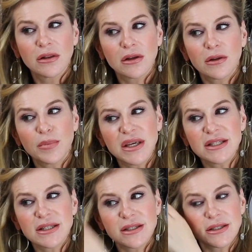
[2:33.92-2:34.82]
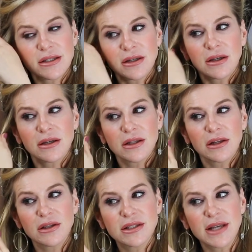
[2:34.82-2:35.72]
little pieces,
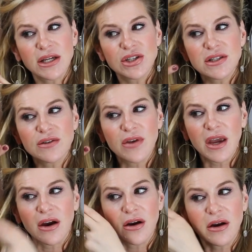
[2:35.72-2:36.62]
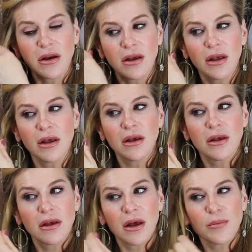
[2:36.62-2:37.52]
little sections of hair,
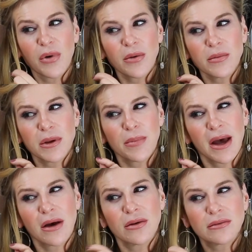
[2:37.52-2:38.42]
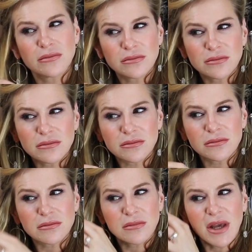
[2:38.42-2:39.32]
probably about,
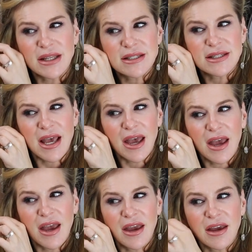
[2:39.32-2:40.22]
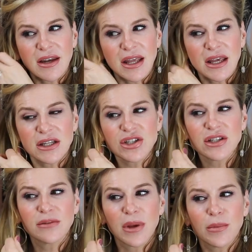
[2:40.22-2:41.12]
I'd say, an inch,
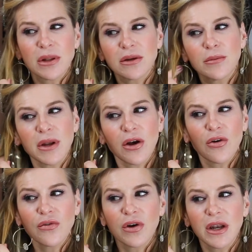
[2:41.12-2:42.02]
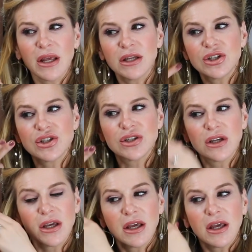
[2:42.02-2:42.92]
maybe a little bit over an inch,
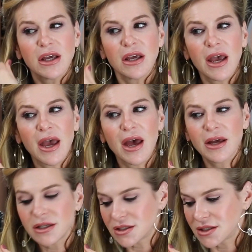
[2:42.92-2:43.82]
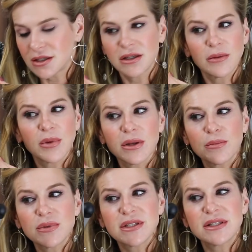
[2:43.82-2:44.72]
and I'm going
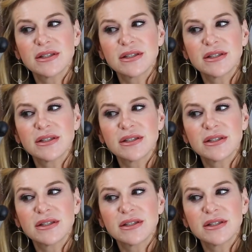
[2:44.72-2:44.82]
to